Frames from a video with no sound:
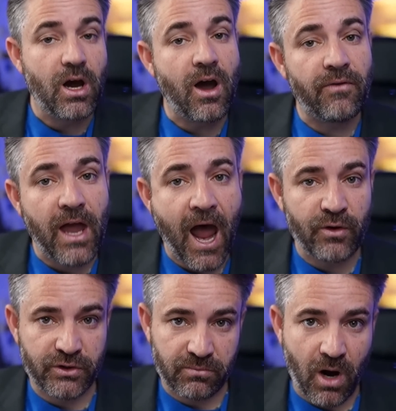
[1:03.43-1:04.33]
of the
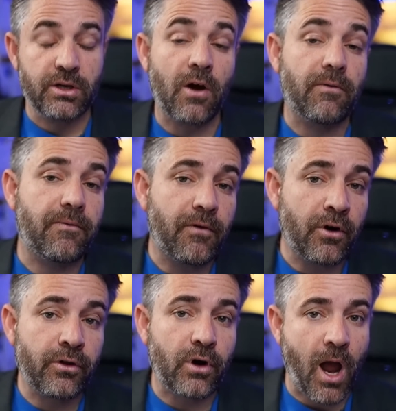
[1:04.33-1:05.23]
housing market. Now,
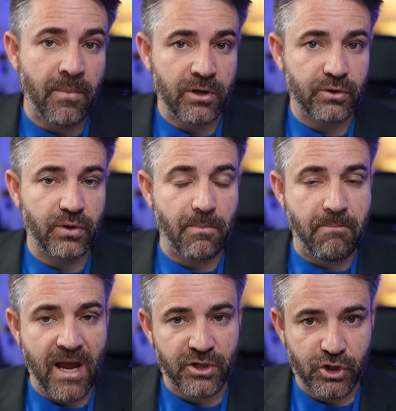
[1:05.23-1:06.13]
further, I'm gonna do the
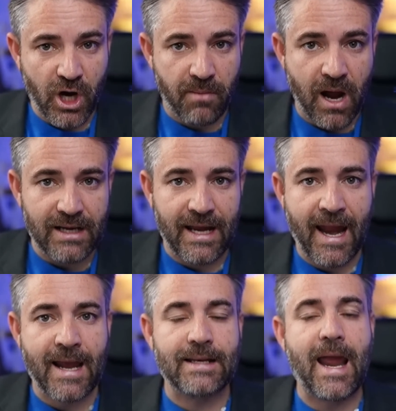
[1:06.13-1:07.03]
best job I
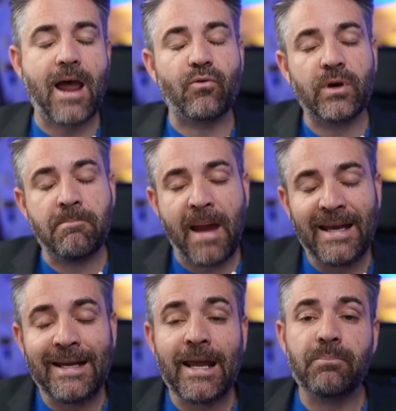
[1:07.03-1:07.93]
can at
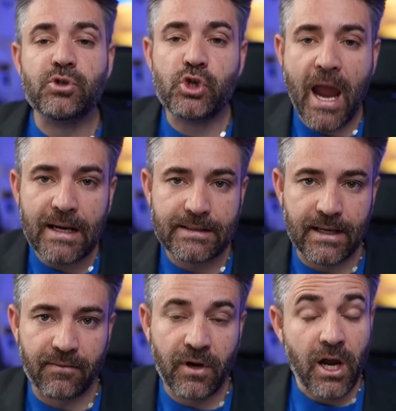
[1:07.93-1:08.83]
remaining
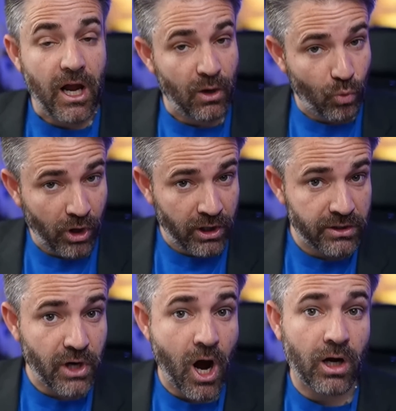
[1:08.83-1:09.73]
objective, and we're gonna
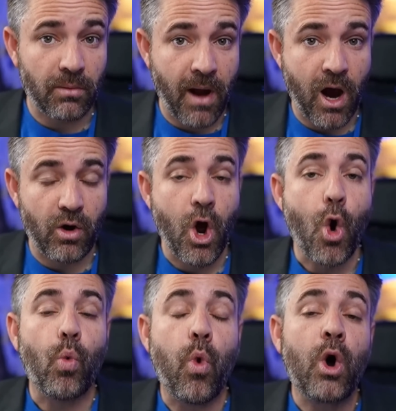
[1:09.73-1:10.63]
talk about
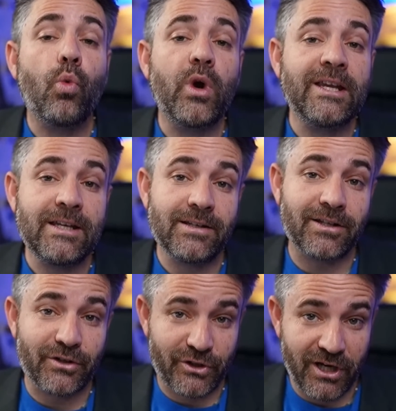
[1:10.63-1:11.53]
what we need
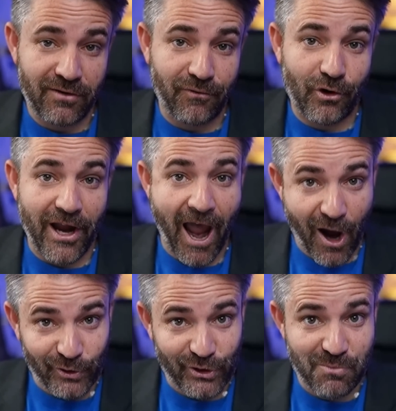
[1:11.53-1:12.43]
to see for a
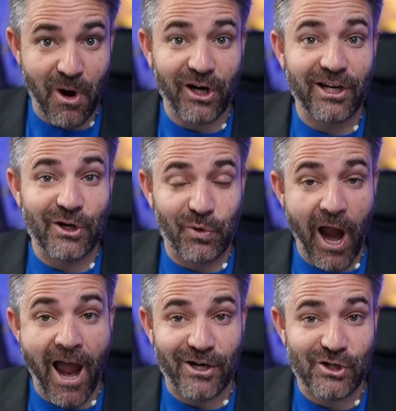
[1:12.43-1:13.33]
housing market
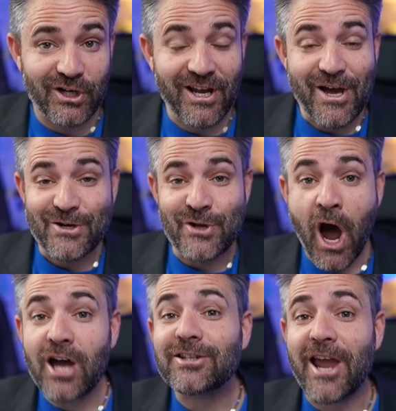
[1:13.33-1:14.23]
crash
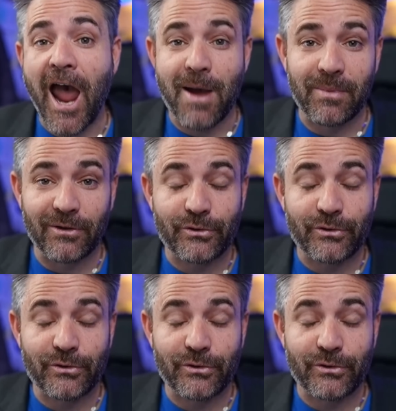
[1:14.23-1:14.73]
not to happen.